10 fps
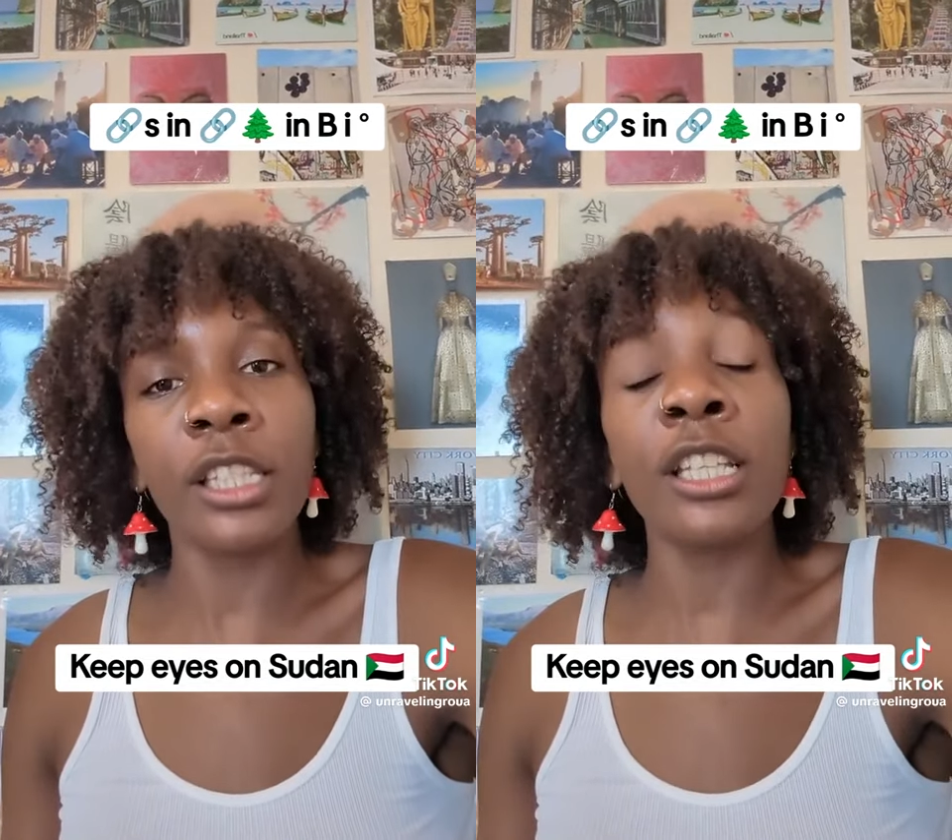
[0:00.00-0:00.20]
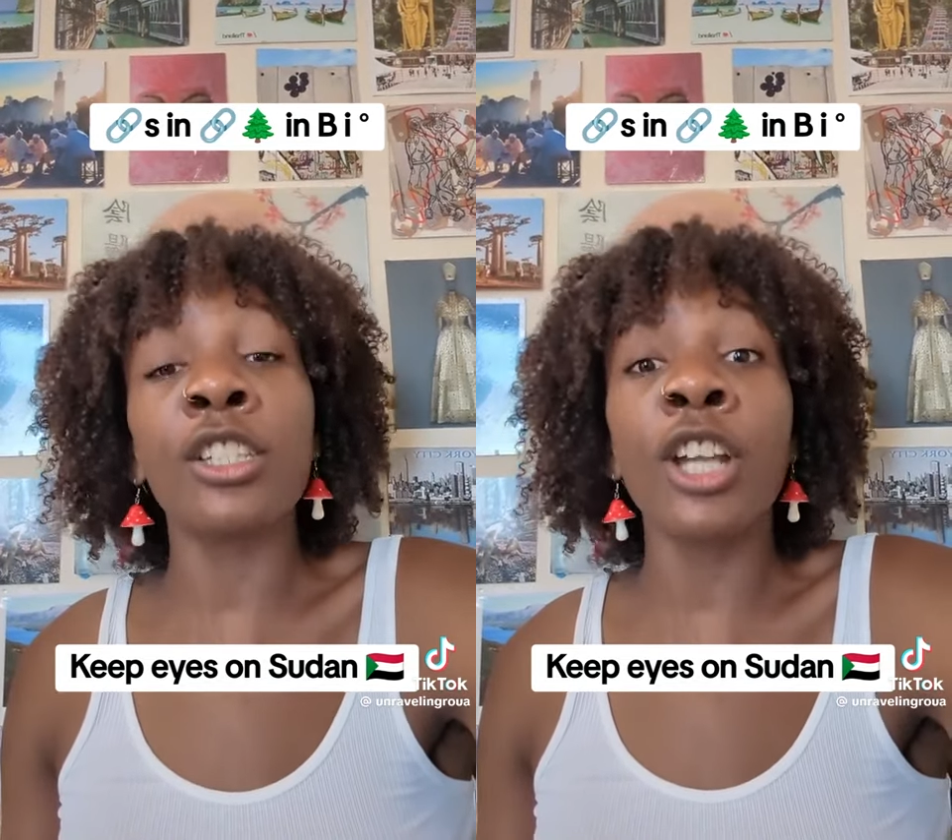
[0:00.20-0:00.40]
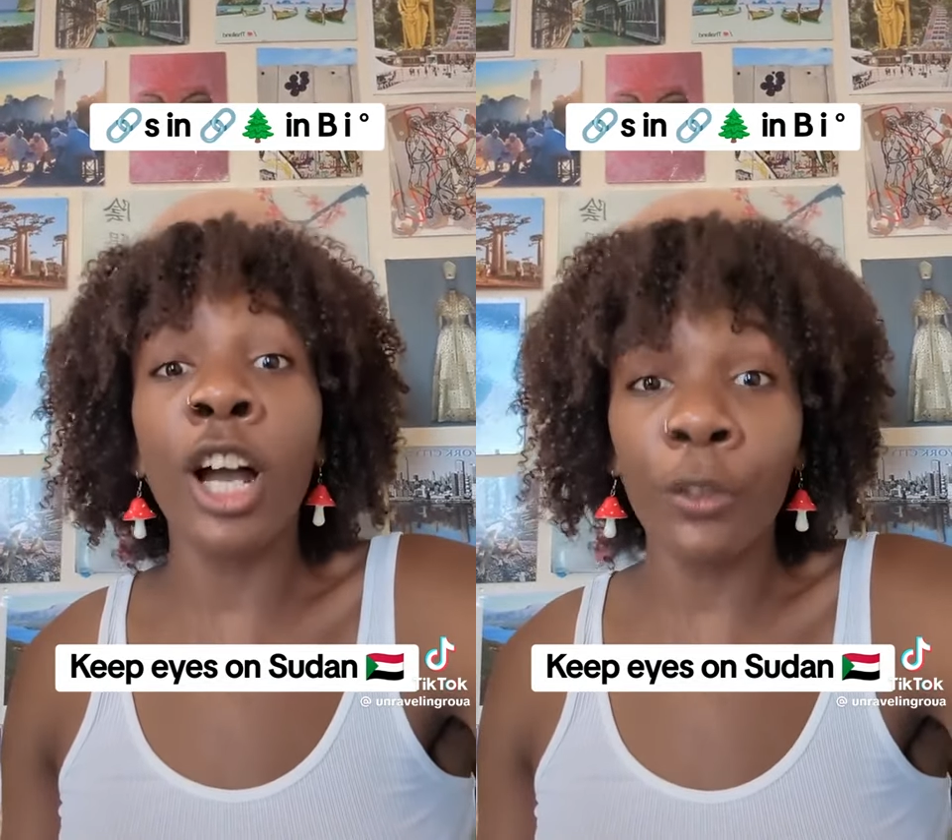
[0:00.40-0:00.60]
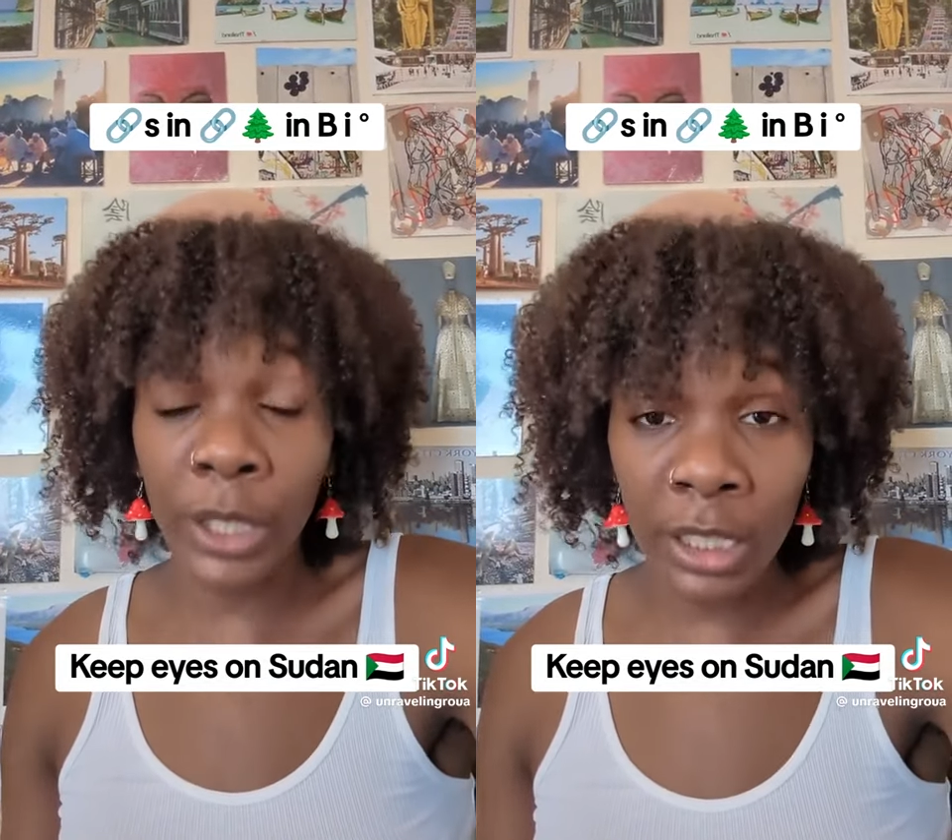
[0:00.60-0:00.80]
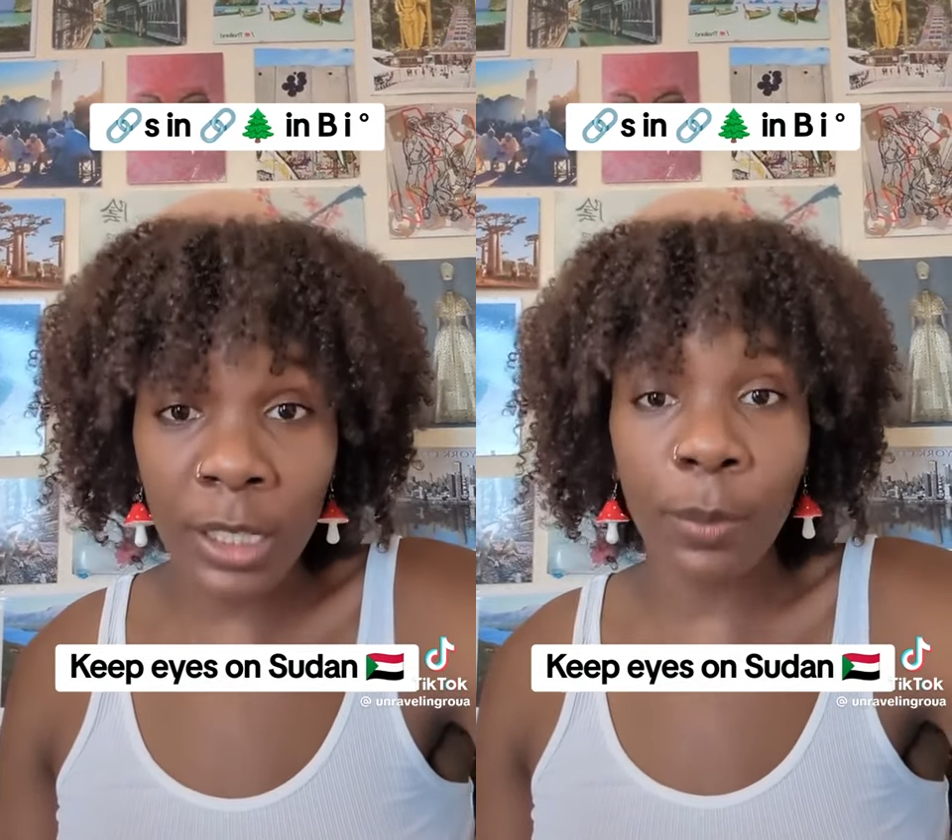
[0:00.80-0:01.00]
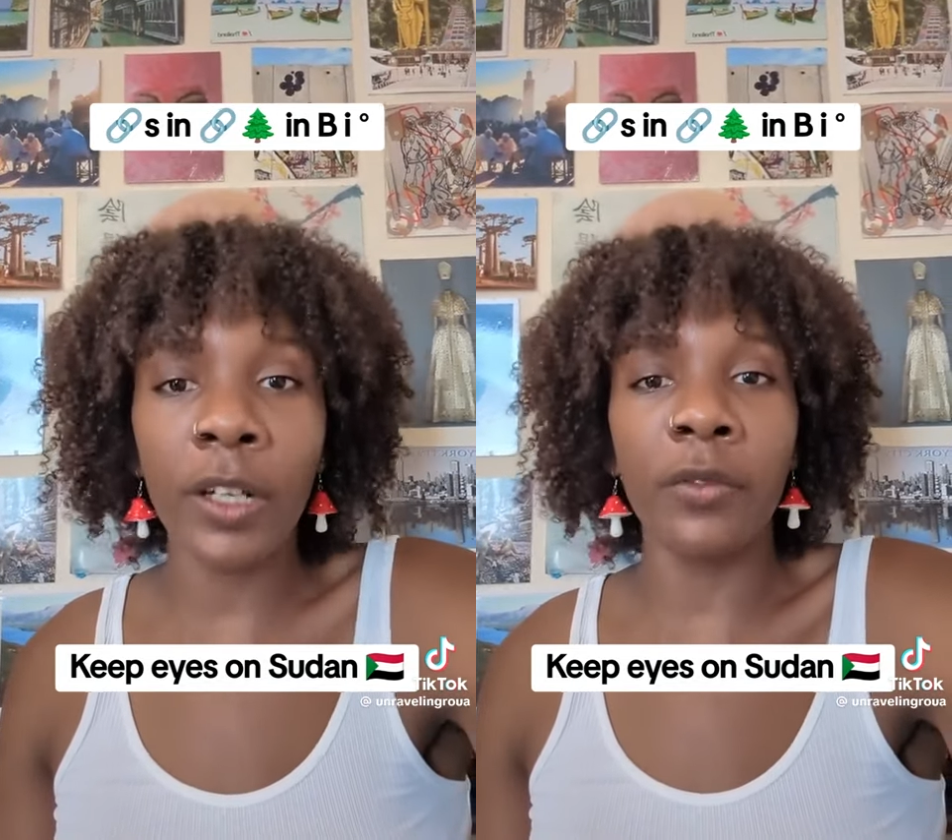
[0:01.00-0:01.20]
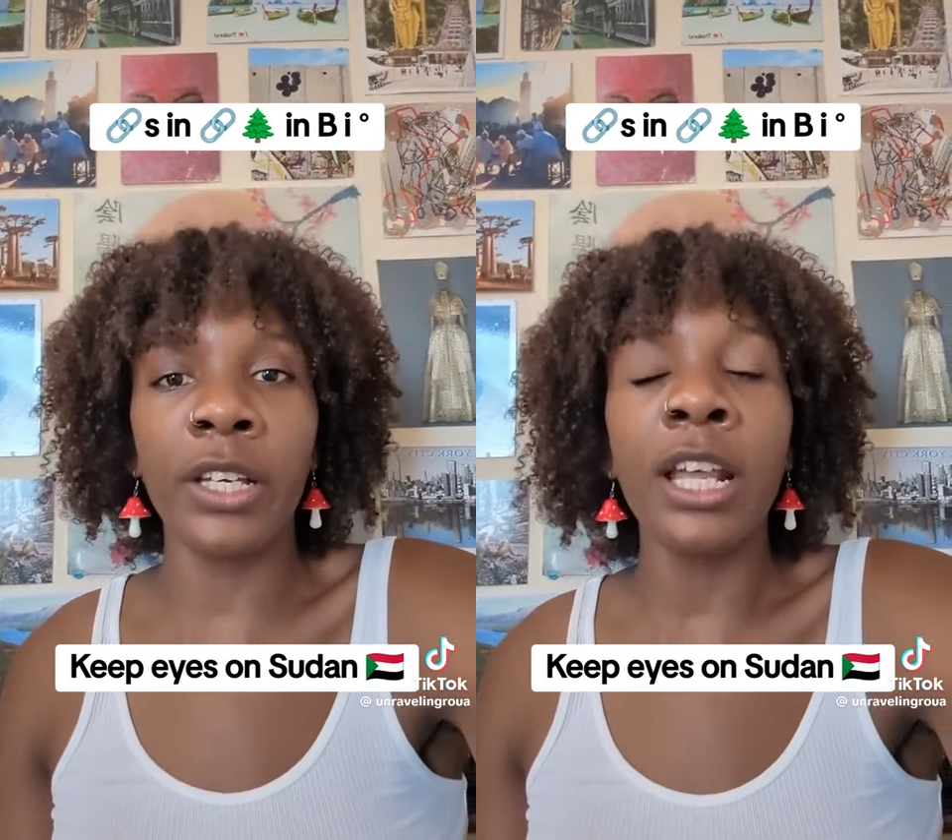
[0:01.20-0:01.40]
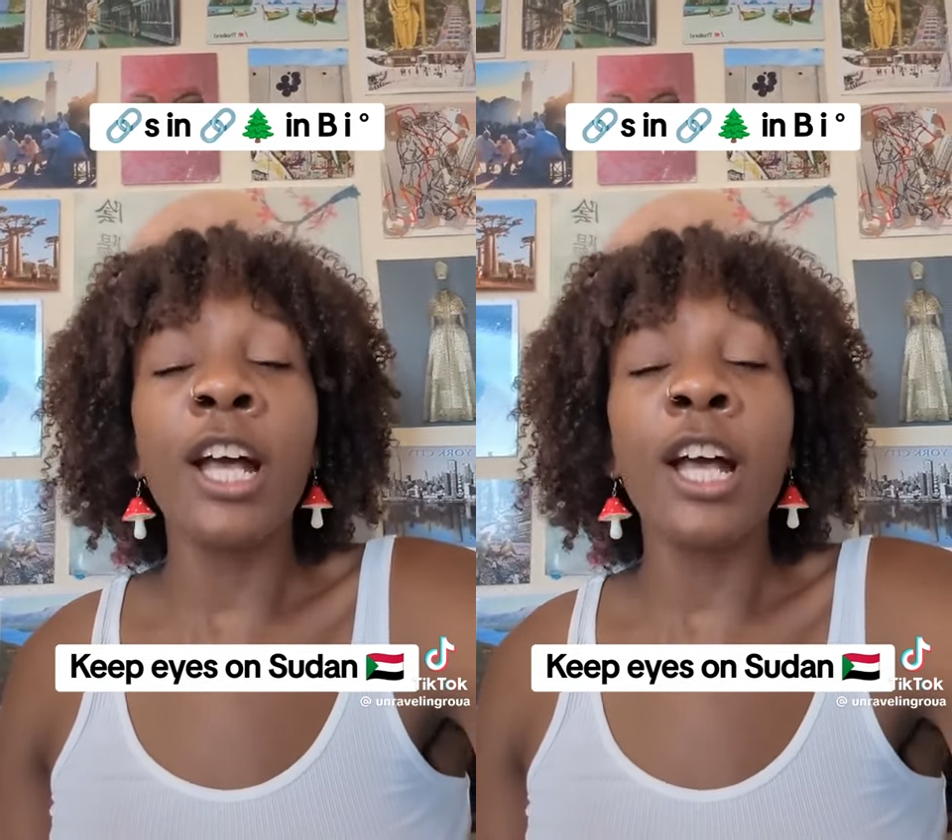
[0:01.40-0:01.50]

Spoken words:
It's not real, it's part of it.